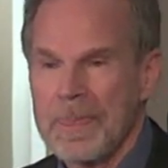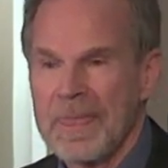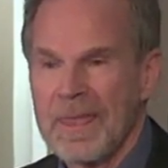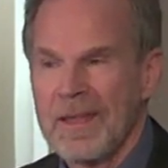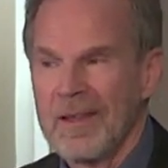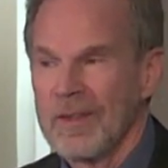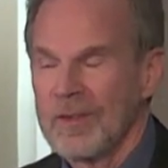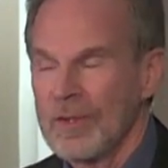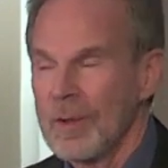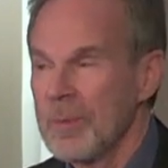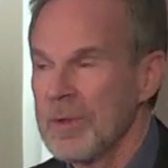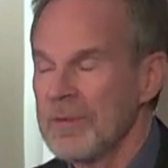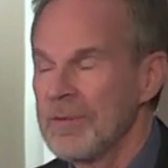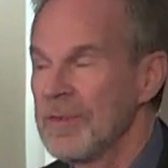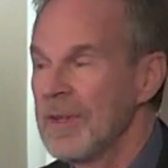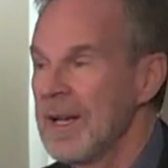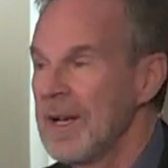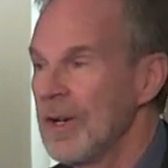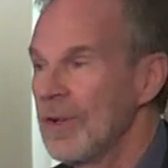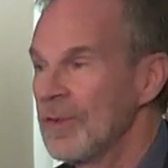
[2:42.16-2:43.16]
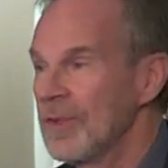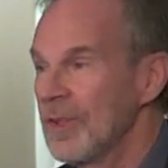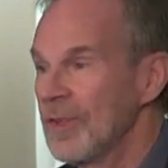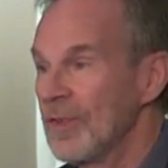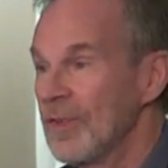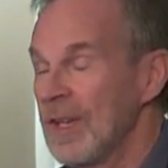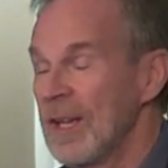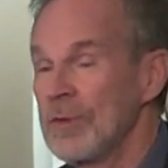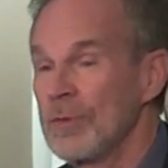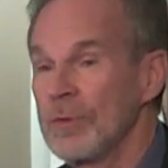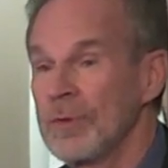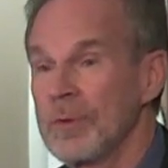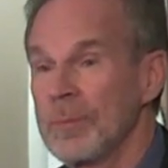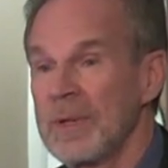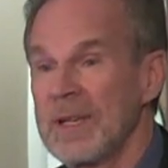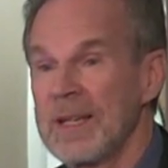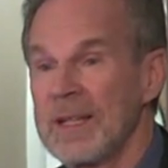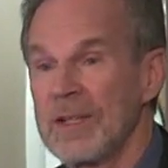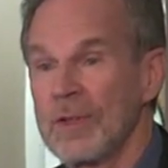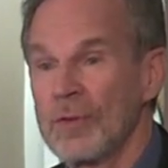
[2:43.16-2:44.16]
some of the flyers, it's scheduled to
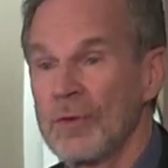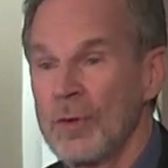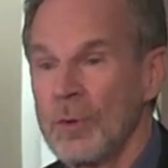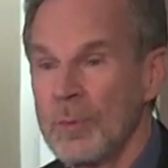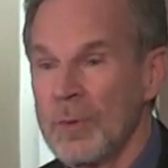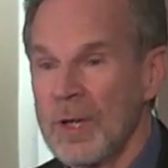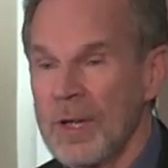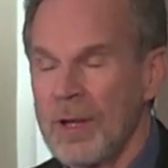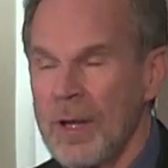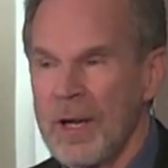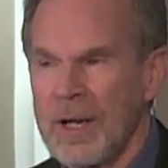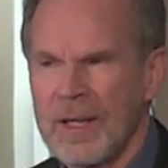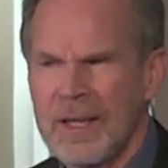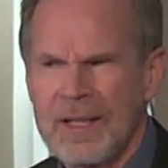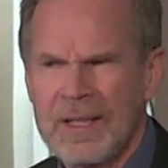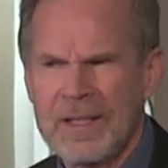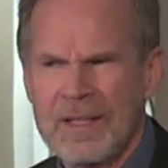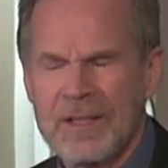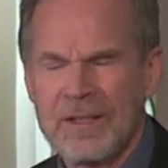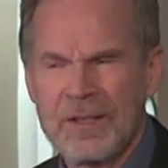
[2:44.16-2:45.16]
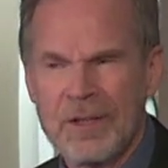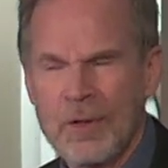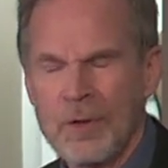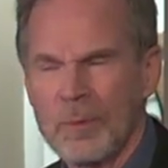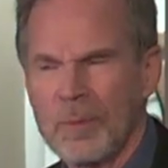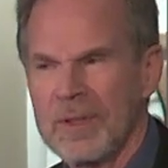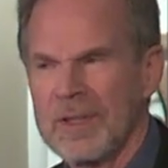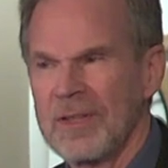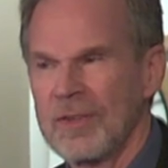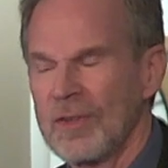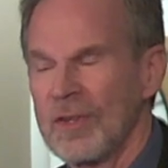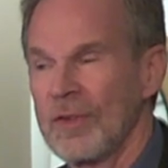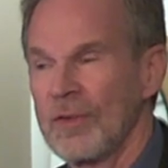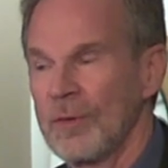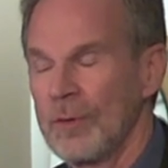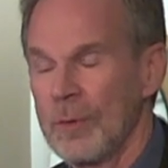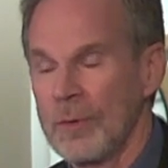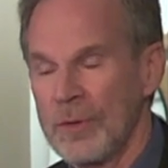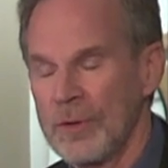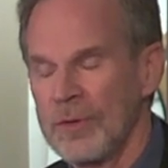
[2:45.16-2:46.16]
begin at two o'clock, and in another one it says
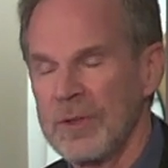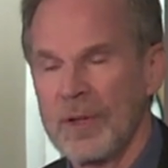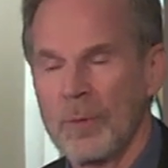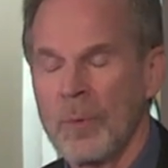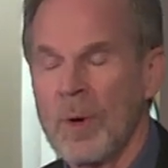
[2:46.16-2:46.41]
two thirty.